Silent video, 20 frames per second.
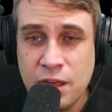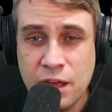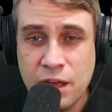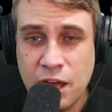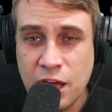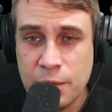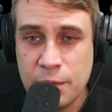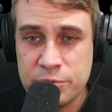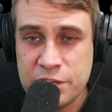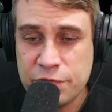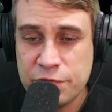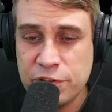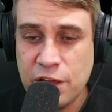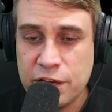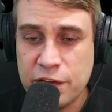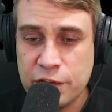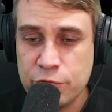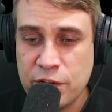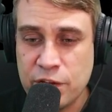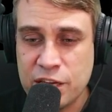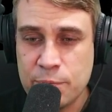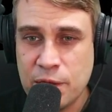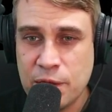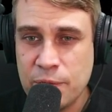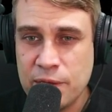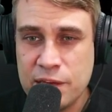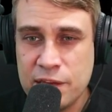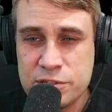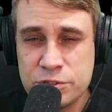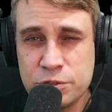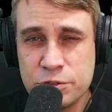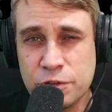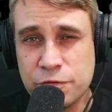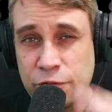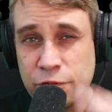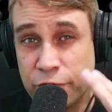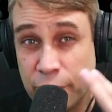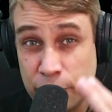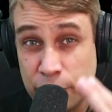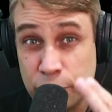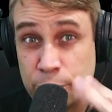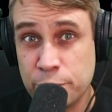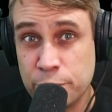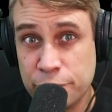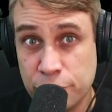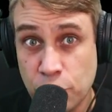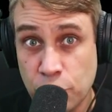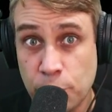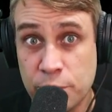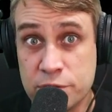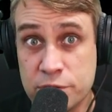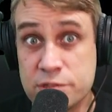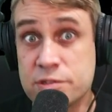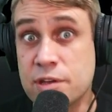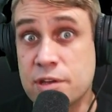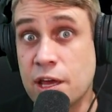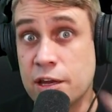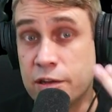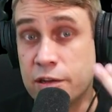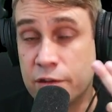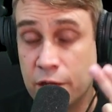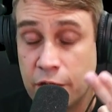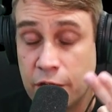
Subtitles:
definitely I can recommend these two for very good performance and